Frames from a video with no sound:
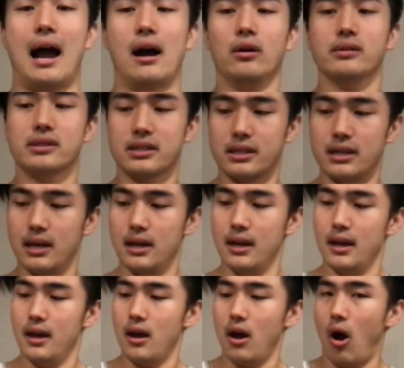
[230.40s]
out,
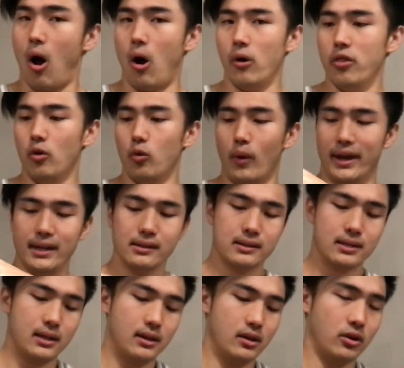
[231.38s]
all the
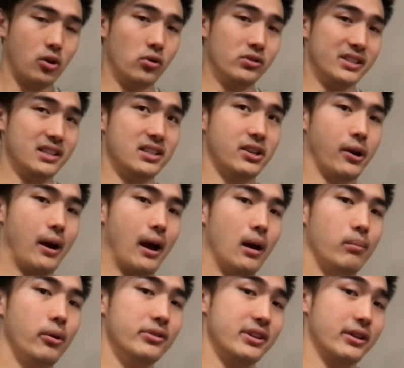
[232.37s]
weight goes into your
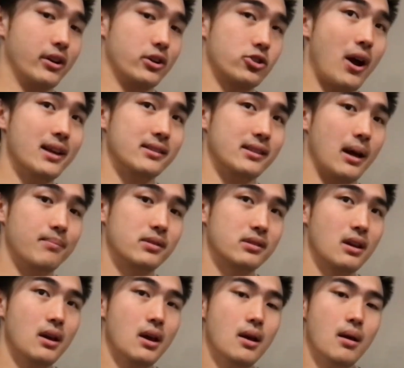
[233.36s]
elbows and your
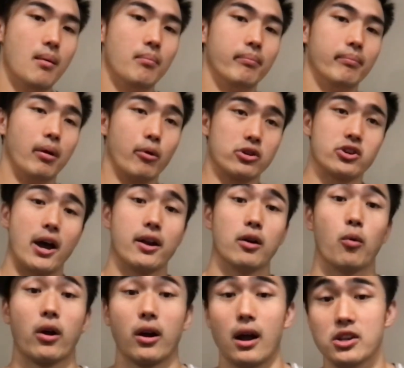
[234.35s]
triceps. But we're
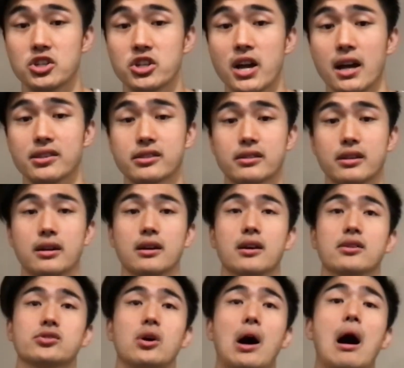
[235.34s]
trying to work our chest.
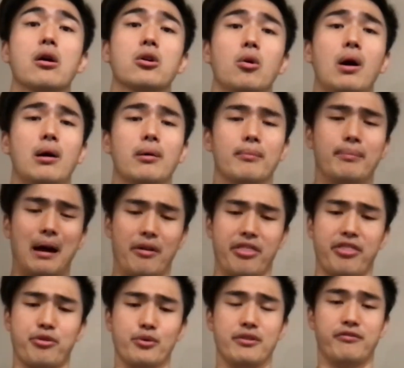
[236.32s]
So I'll go out about
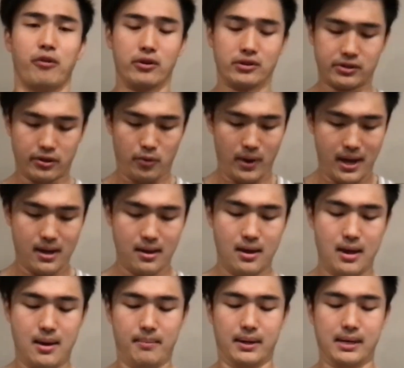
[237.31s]
3/4 of the way,
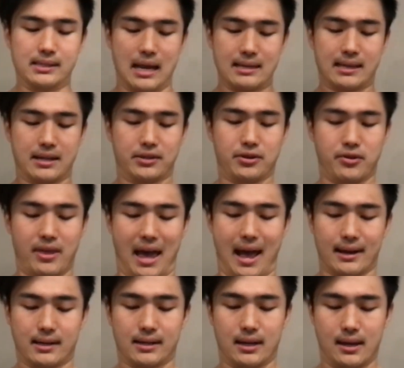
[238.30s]
because as I do
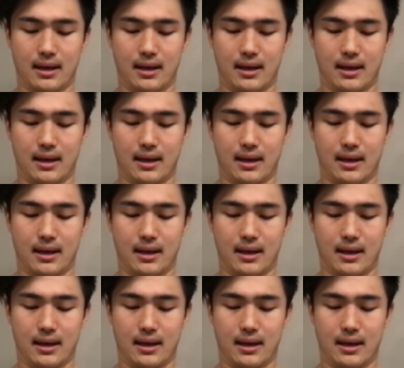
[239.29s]
that,